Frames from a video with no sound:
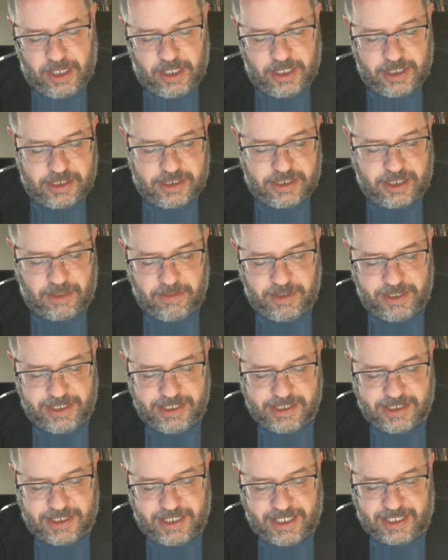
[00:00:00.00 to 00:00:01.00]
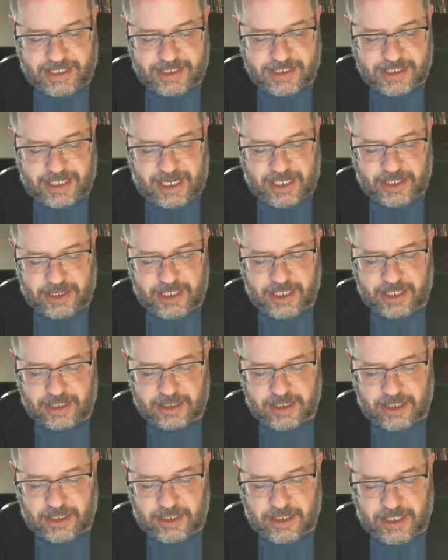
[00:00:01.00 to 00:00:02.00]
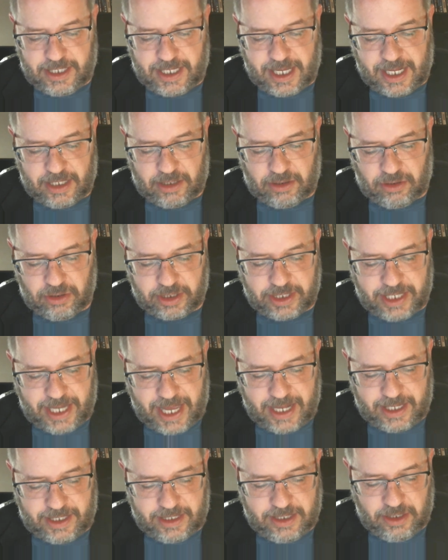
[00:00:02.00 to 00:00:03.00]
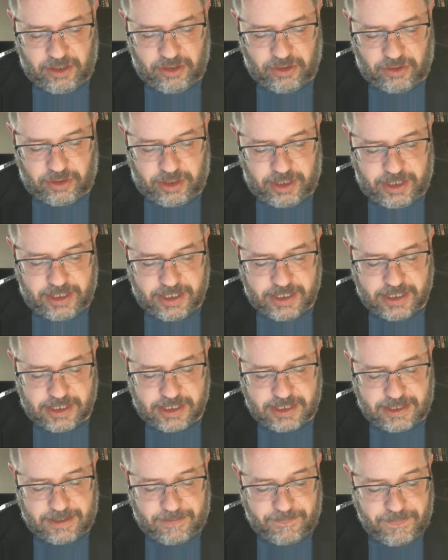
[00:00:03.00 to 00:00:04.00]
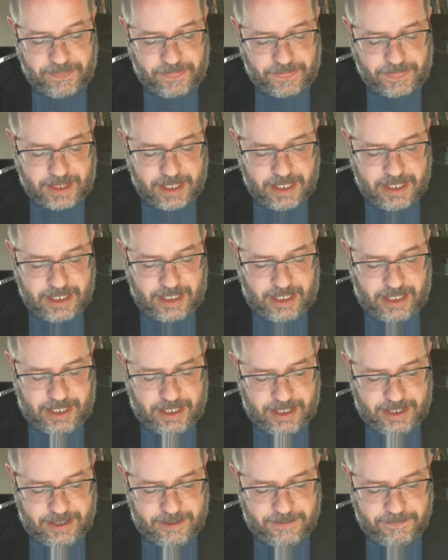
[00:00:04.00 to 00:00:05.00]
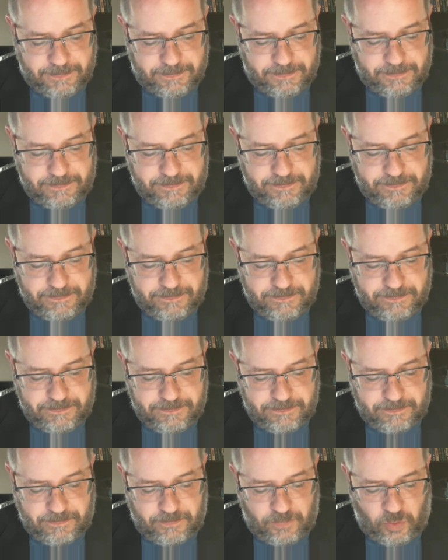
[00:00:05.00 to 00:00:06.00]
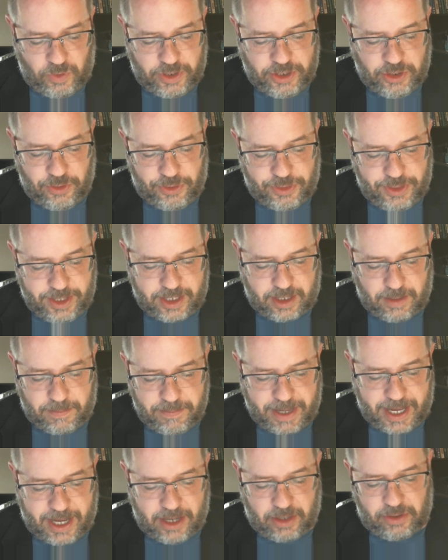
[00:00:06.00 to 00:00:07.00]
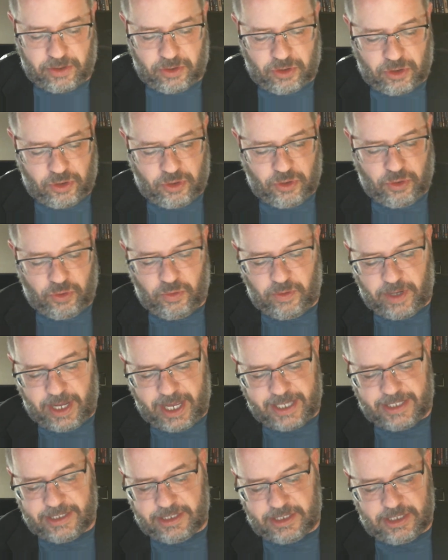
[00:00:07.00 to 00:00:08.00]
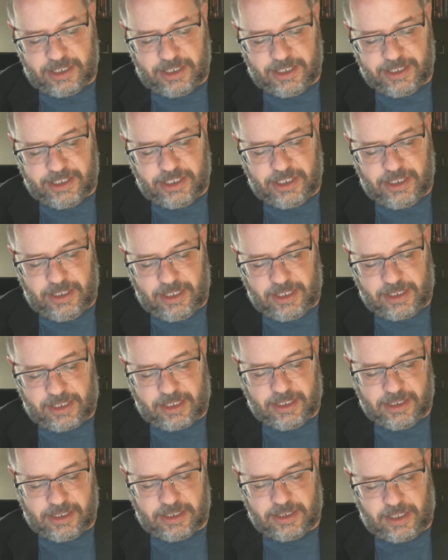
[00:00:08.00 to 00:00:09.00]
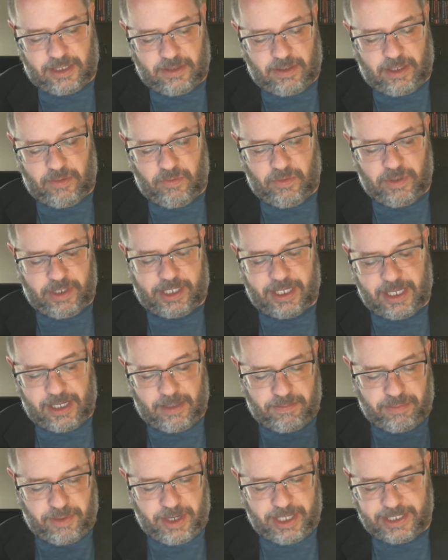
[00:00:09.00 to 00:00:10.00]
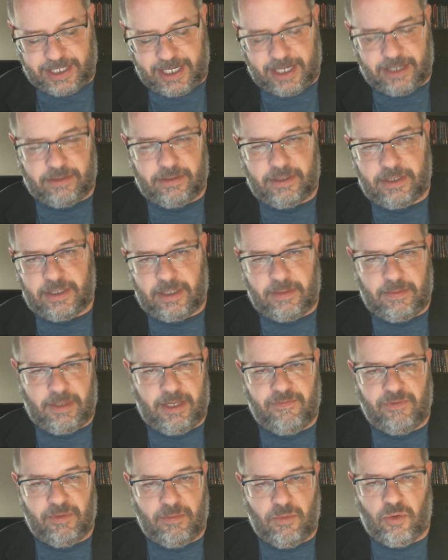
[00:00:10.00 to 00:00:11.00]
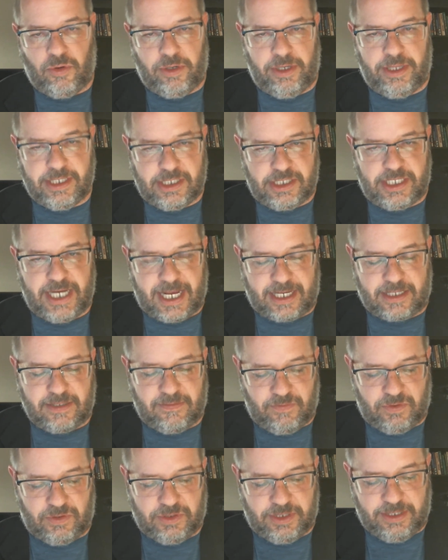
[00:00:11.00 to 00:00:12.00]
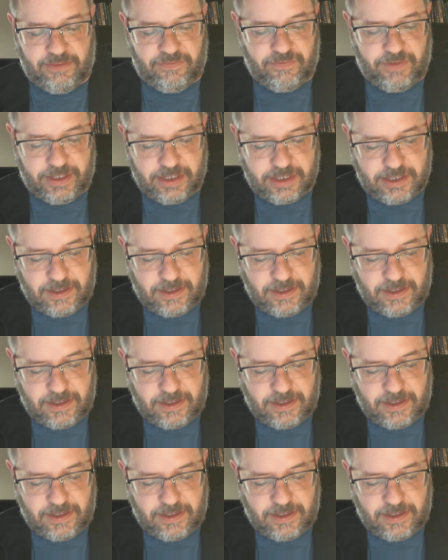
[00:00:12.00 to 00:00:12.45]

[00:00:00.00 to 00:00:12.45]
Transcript: some of these things that I think that you got to look at here is when you think about who has because I want to kind of break down even more to this Jacksonville defense.